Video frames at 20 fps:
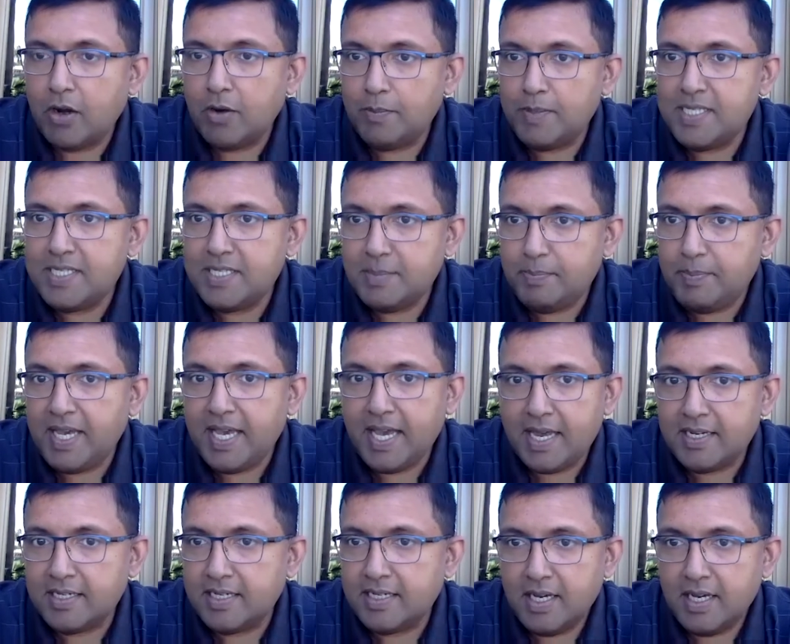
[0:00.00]
BCP,
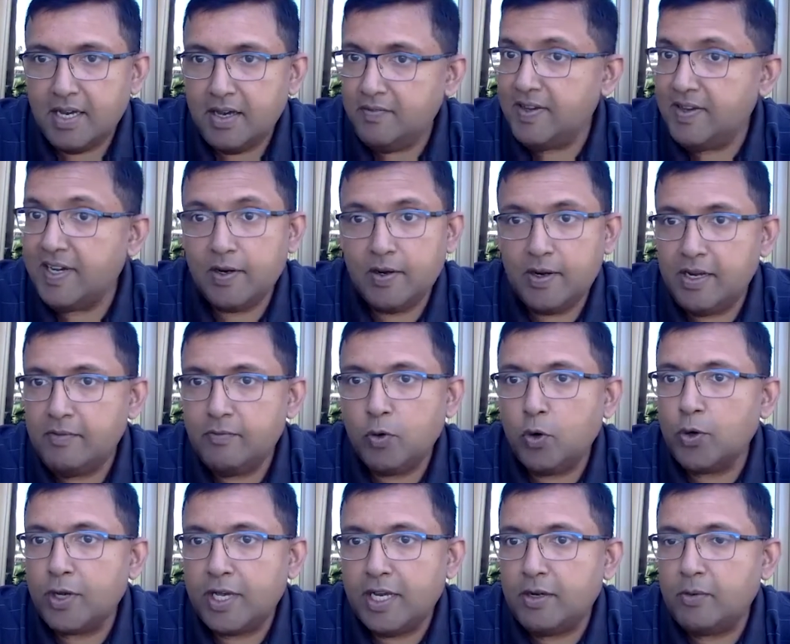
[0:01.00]
and we could
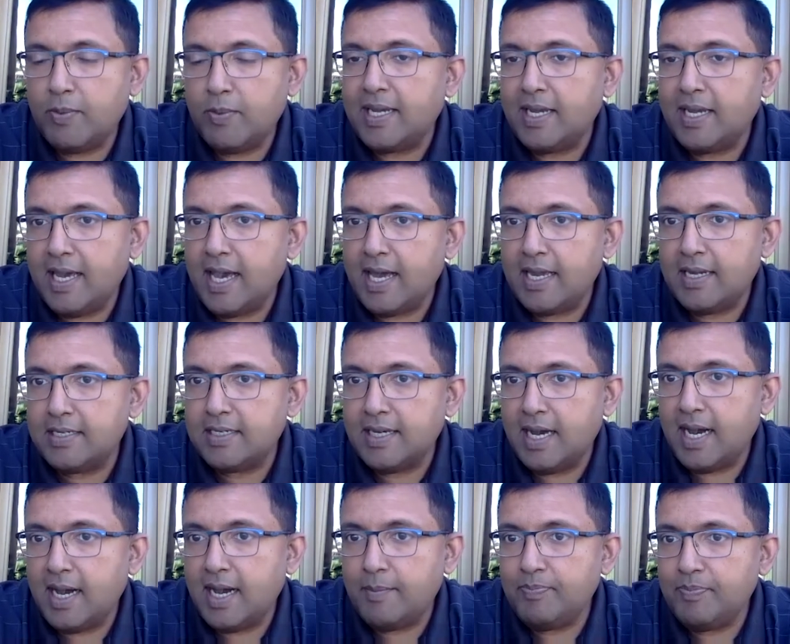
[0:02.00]
invoke it quickly and
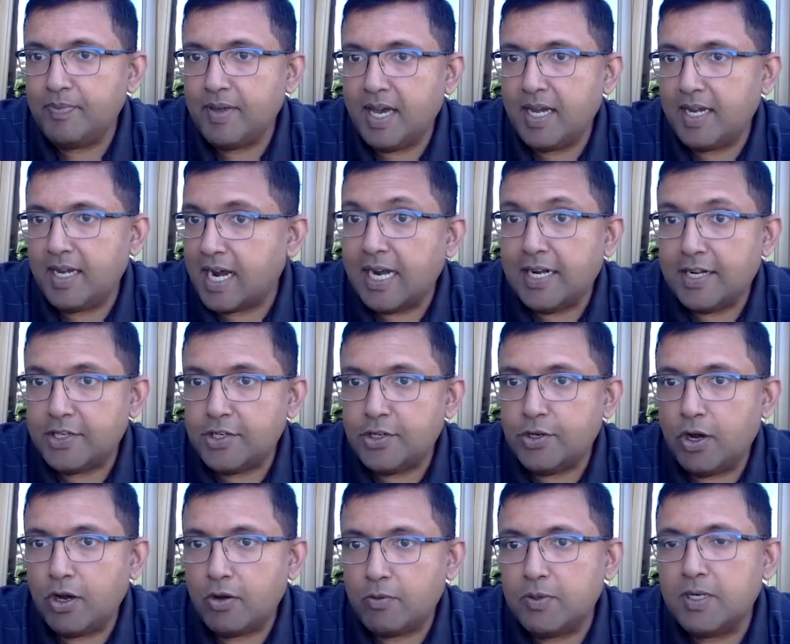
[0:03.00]

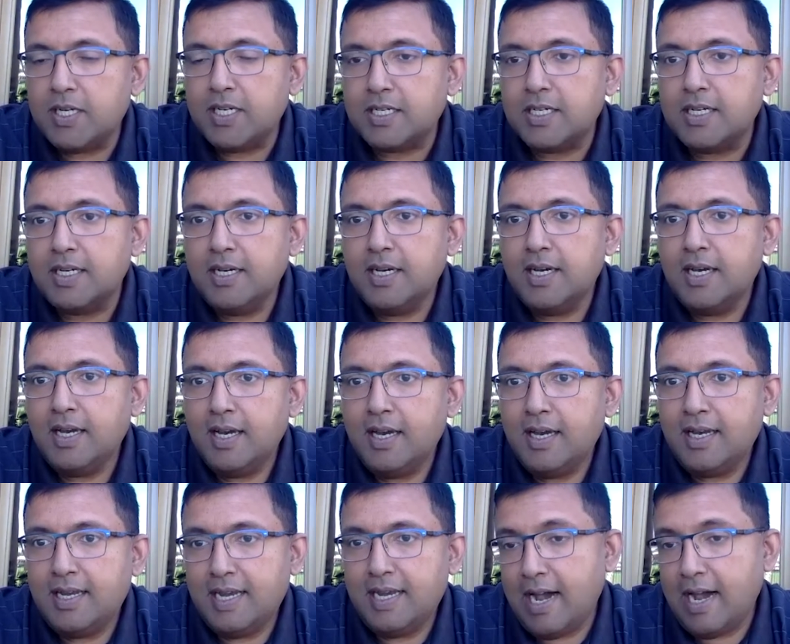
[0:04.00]
continue our work.
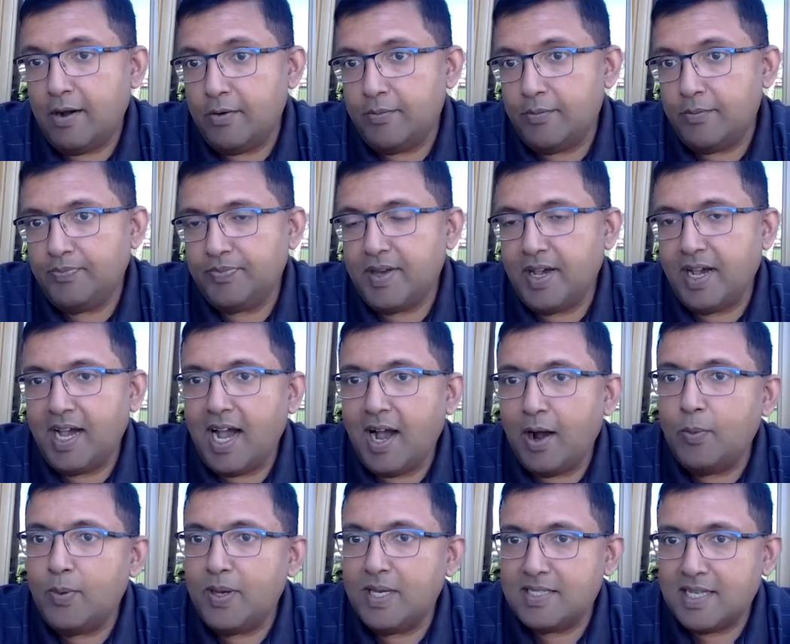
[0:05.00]
Now, how
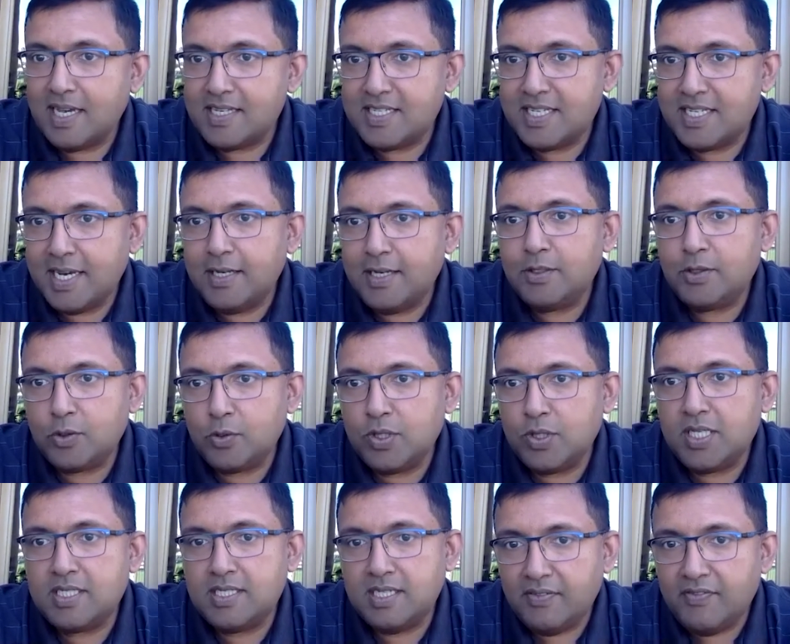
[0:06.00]
we sustain through
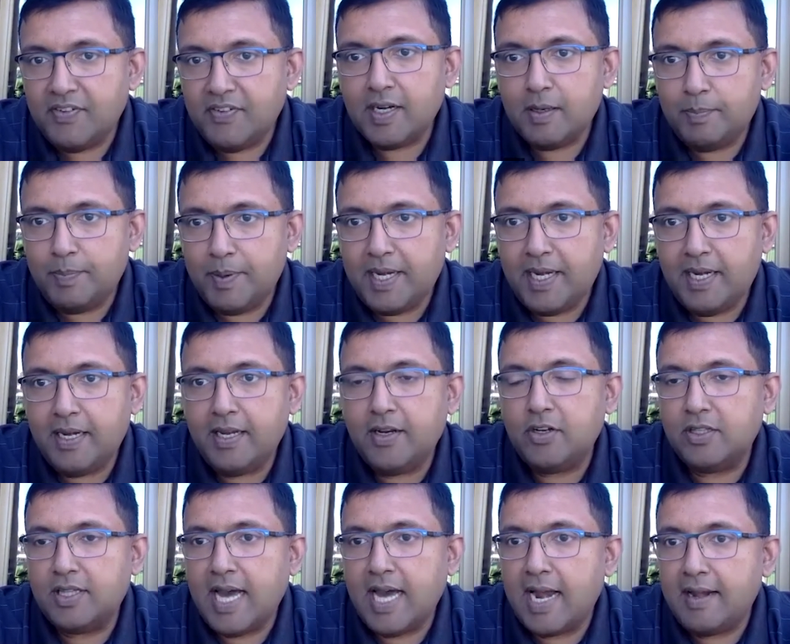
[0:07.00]
this difficult period,
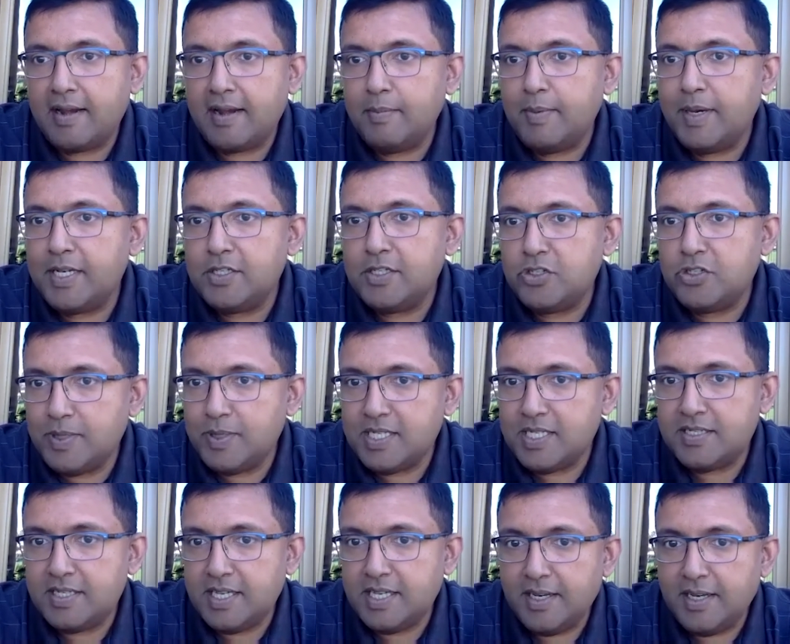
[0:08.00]
that remains to be
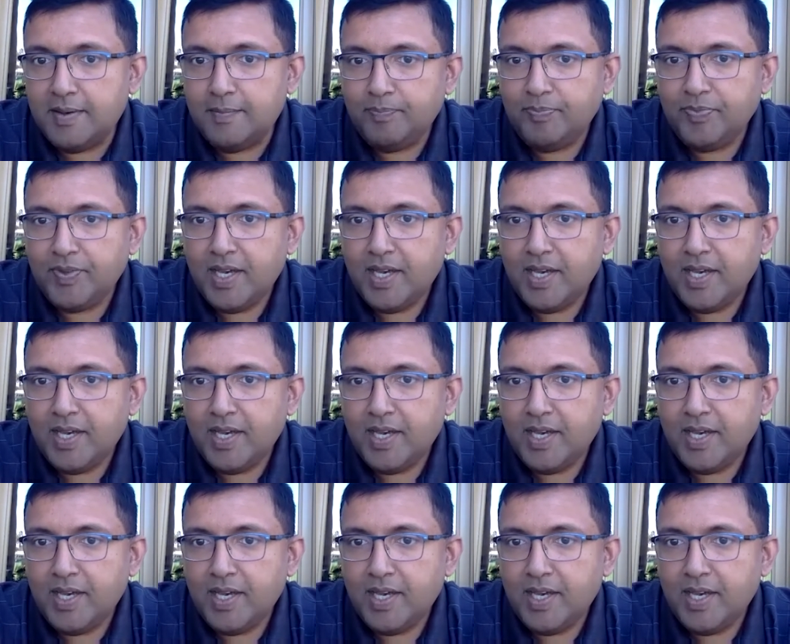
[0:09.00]
seen.